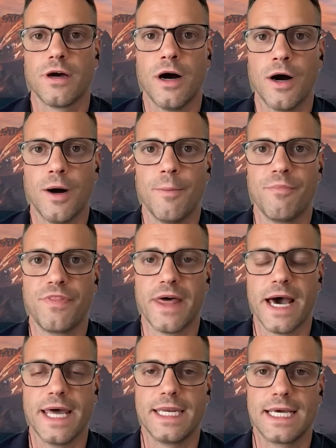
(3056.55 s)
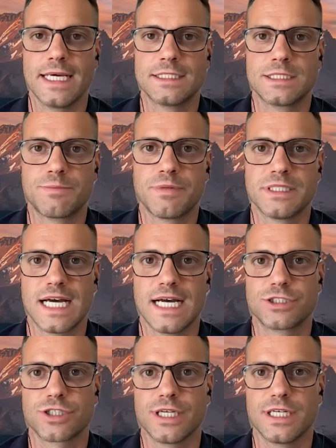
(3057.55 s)
um, then it's
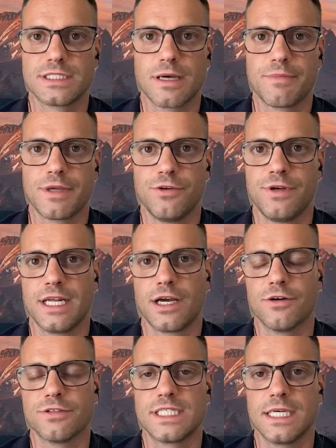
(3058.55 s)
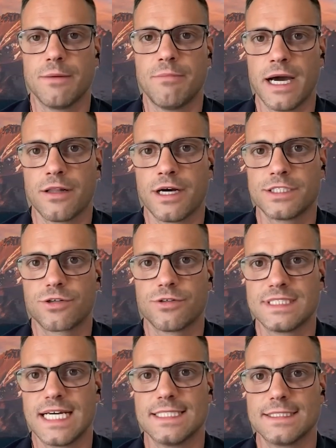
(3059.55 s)
potentially something you need to go see a biological
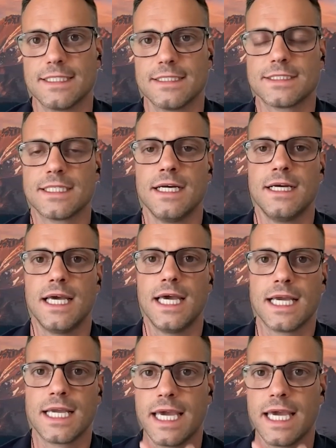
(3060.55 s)
dentist and